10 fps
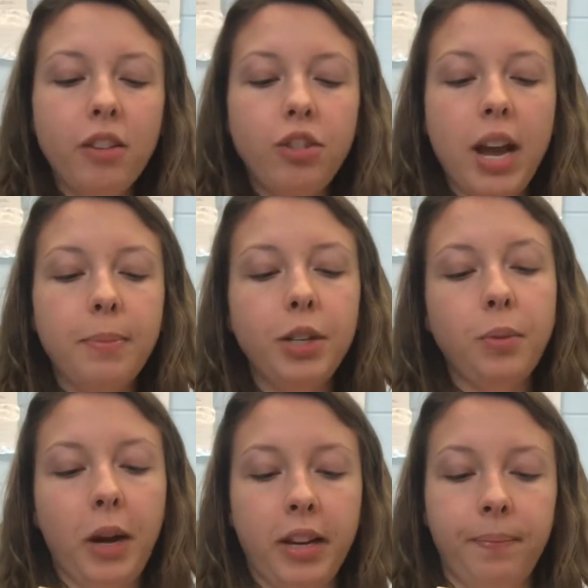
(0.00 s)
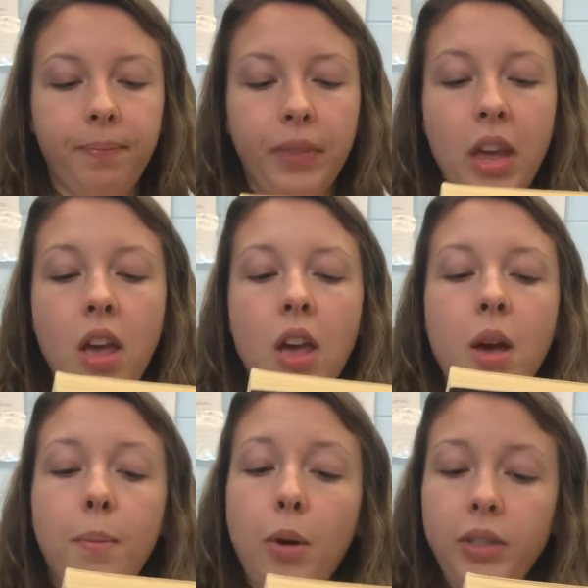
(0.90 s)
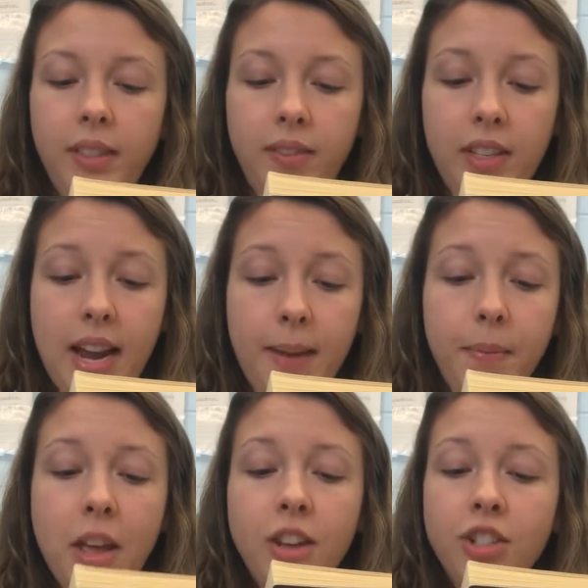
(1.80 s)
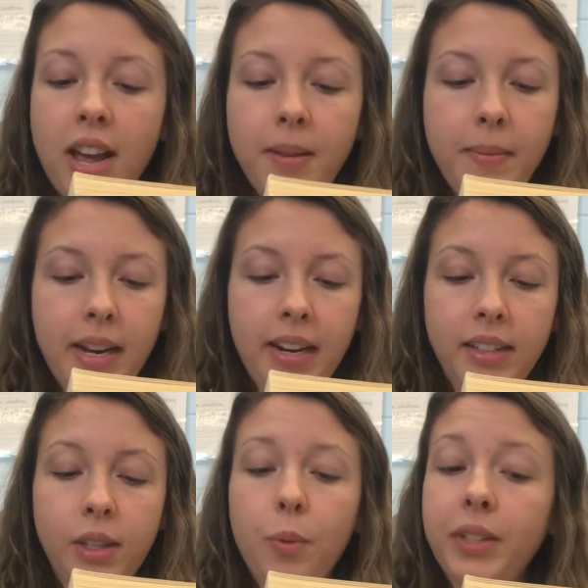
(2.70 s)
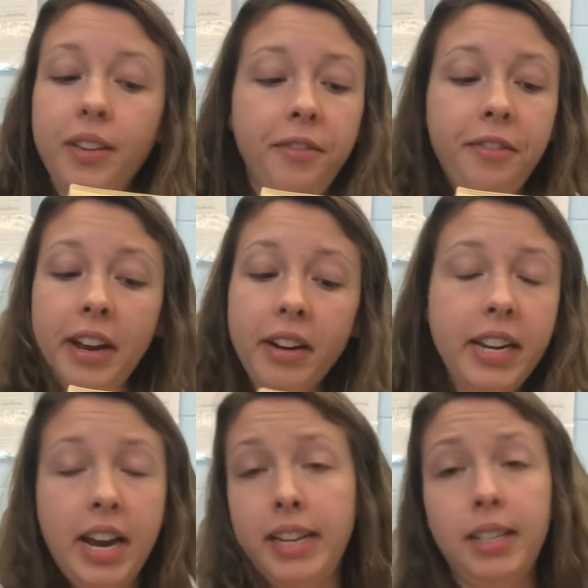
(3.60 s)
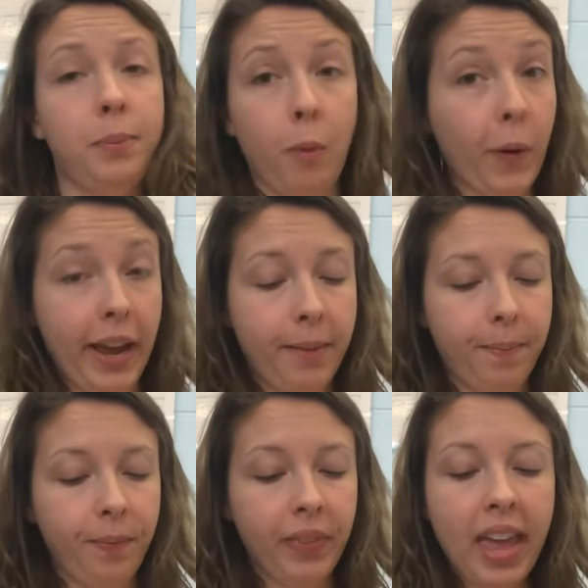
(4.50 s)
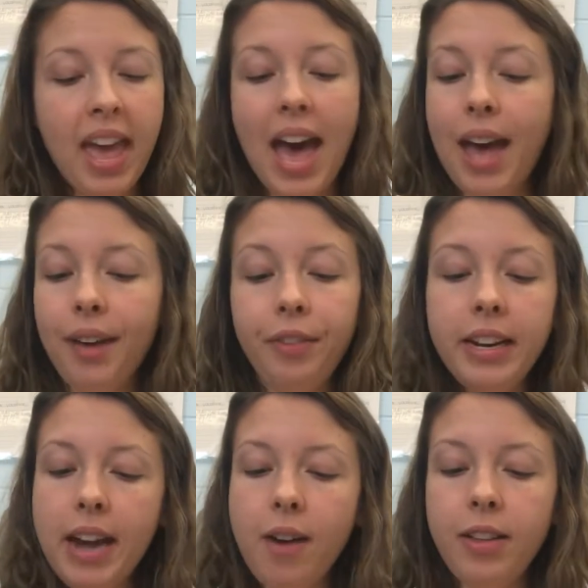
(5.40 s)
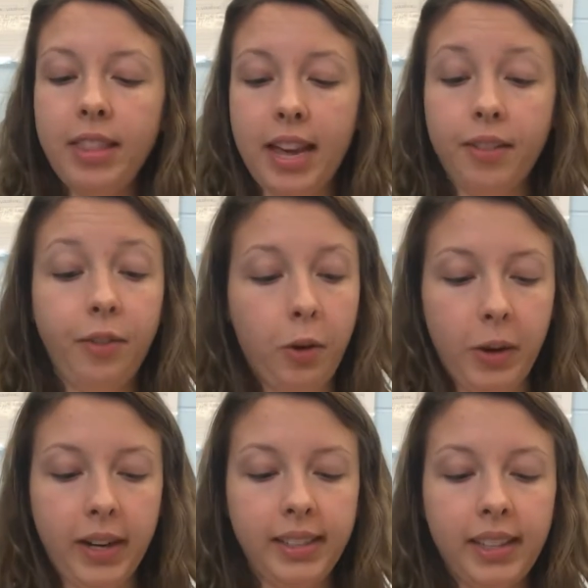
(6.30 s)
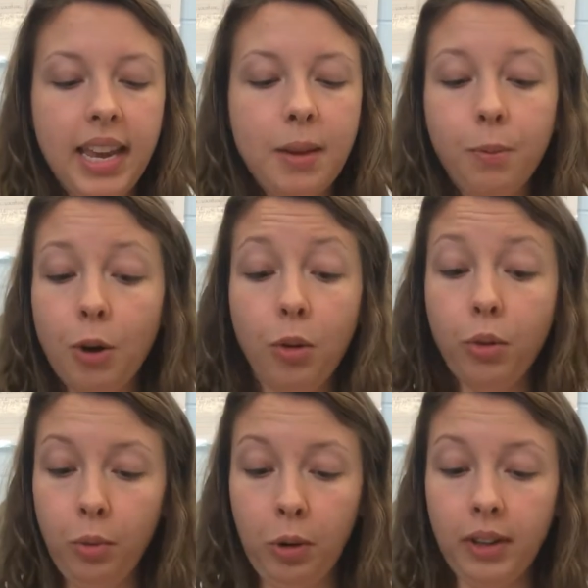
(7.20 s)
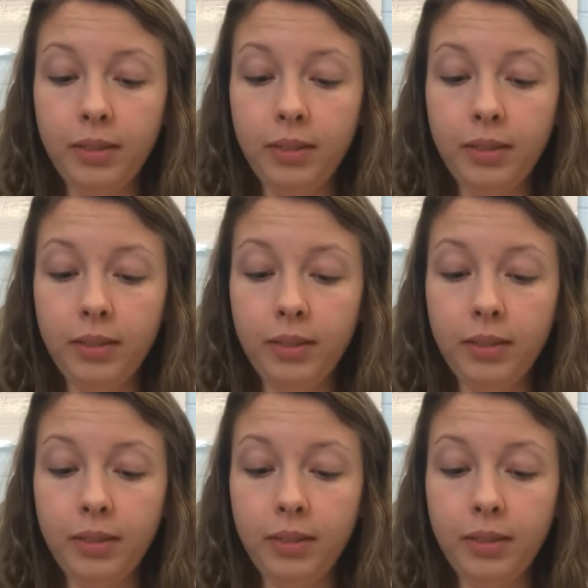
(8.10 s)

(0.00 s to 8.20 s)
Chapter 1. Most of the time, John Midas was a very nice boy. Every now and then, of course, he broke a rule,